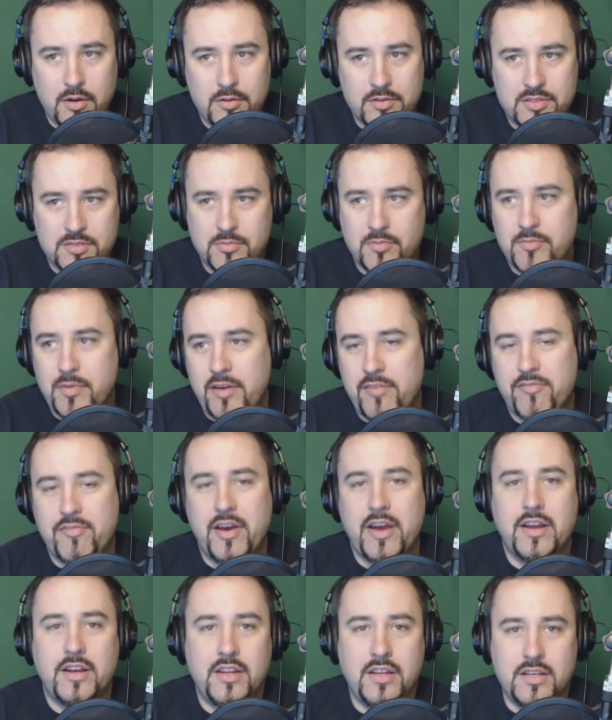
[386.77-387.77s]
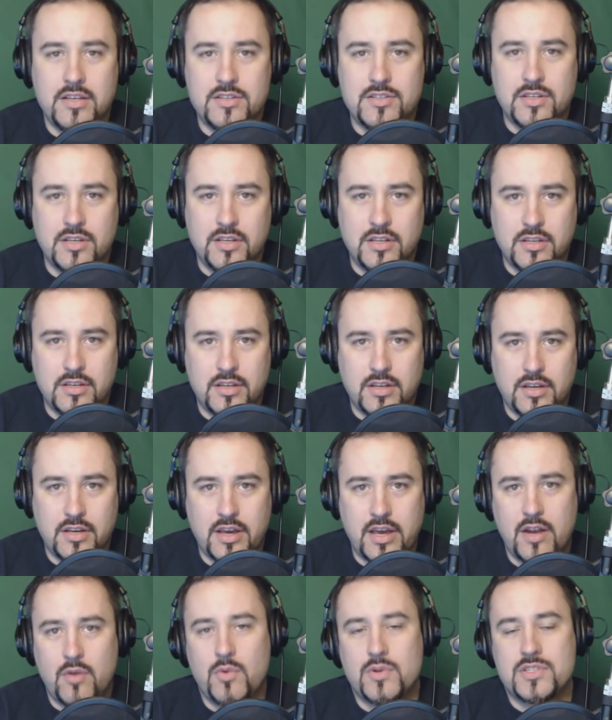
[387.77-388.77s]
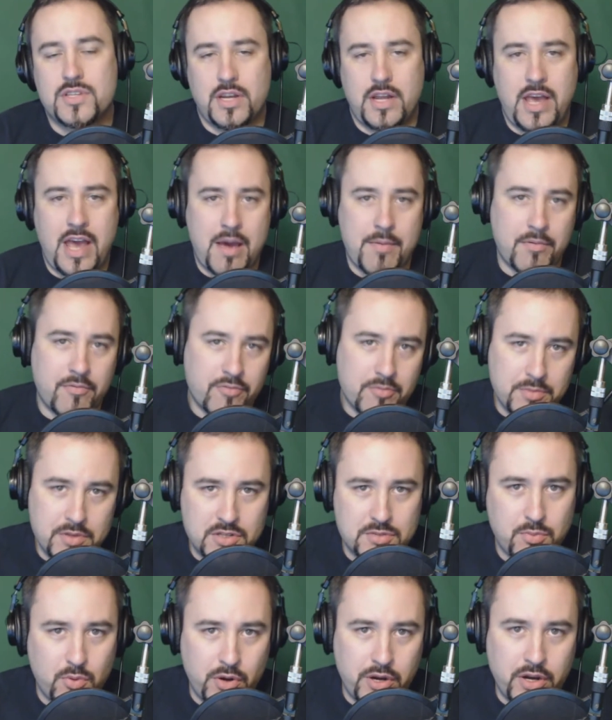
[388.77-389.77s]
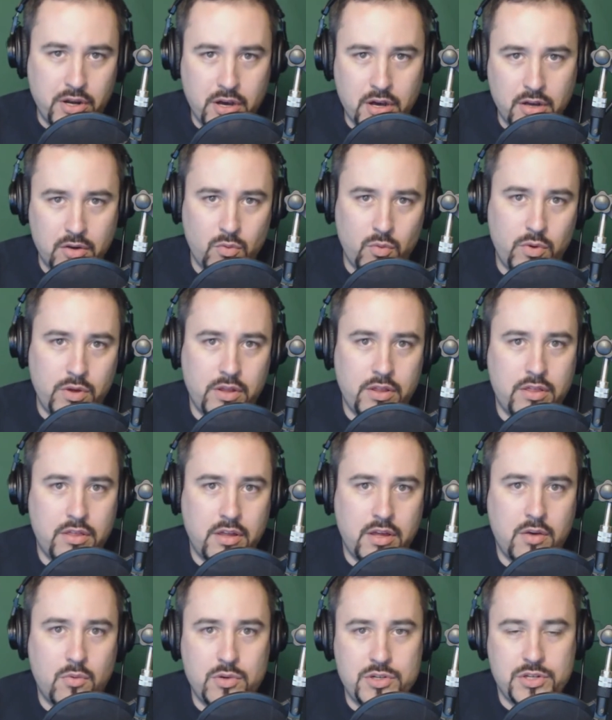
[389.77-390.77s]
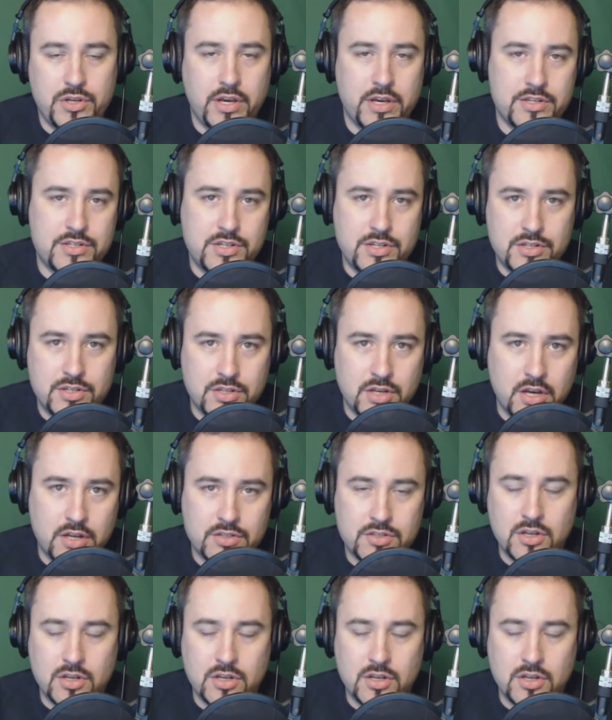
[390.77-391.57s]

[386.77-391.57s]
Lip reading: some of my findings and kind of what's going to happen from this point on with what you guys just saw.